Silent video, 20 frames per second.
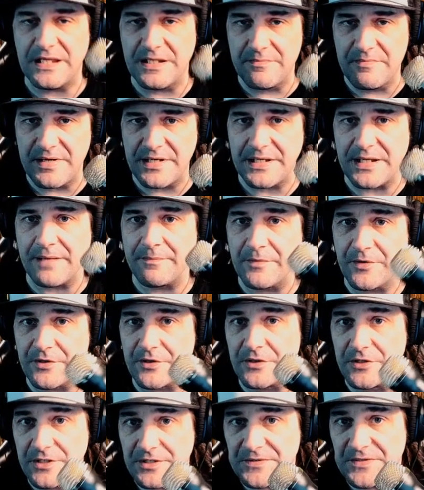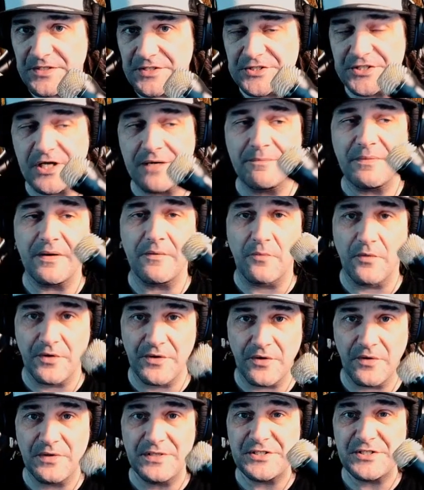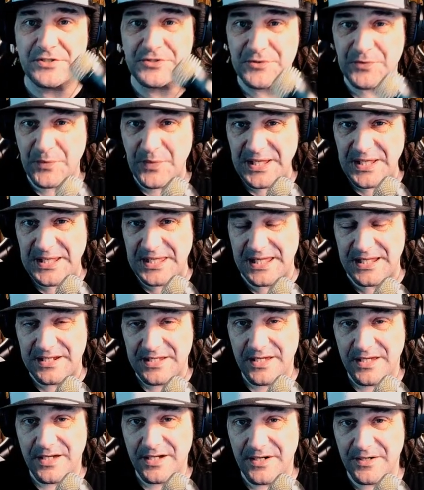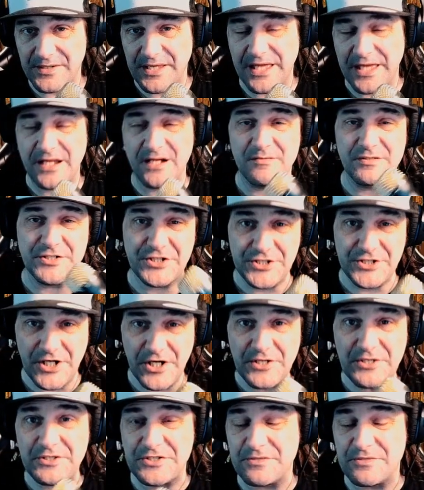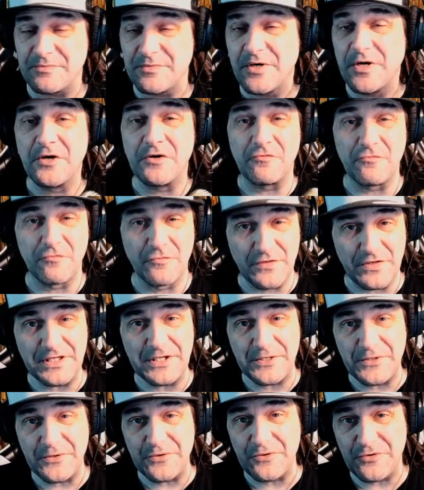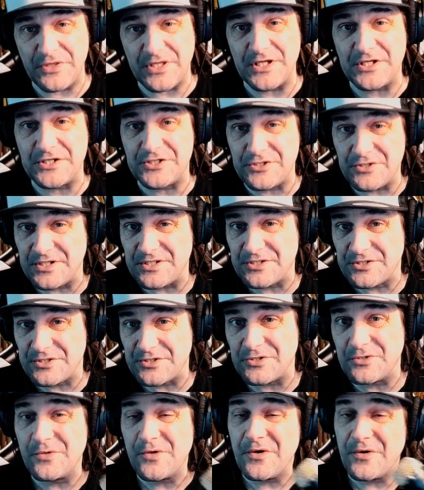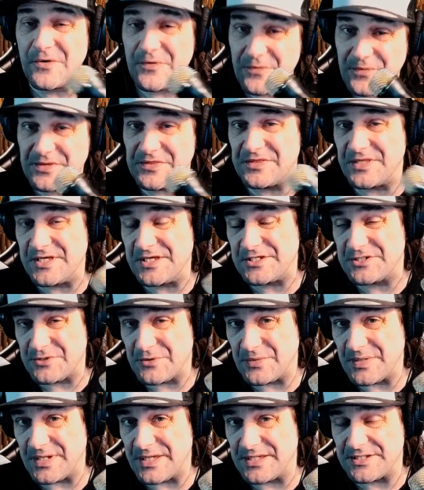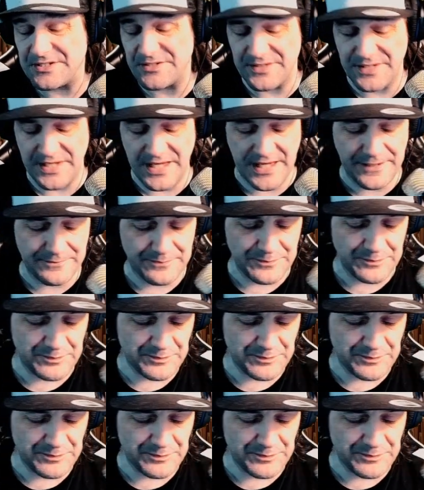minute, I'm going to hook this up and we're going to tweak it, okay? And I'm going to show you some really cool things you can do with these tweaks, okay?